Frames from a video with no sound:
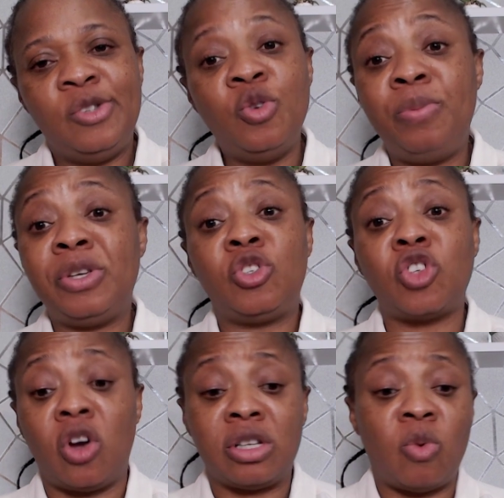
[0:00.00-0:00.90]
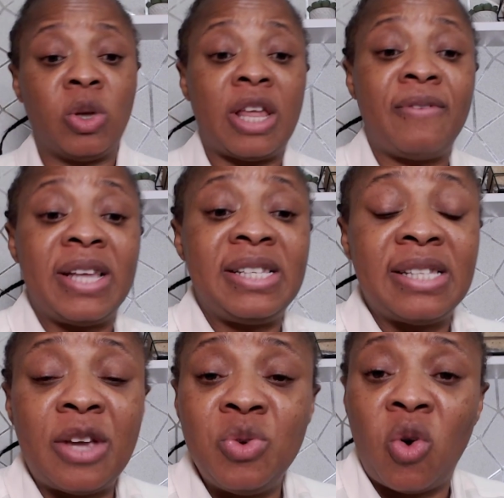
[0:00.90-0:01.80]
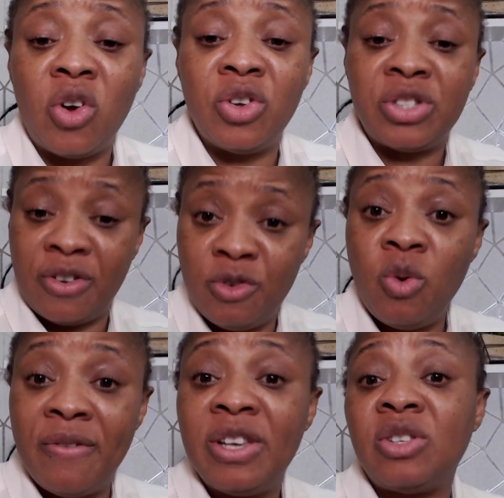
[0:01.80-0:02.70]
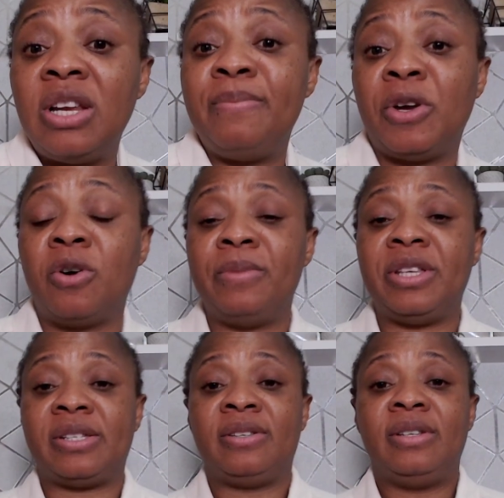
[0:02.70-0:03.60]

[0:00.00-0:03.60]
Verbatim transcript: You'll be shocked. Whatever it is that you call yourself, you eventually become it.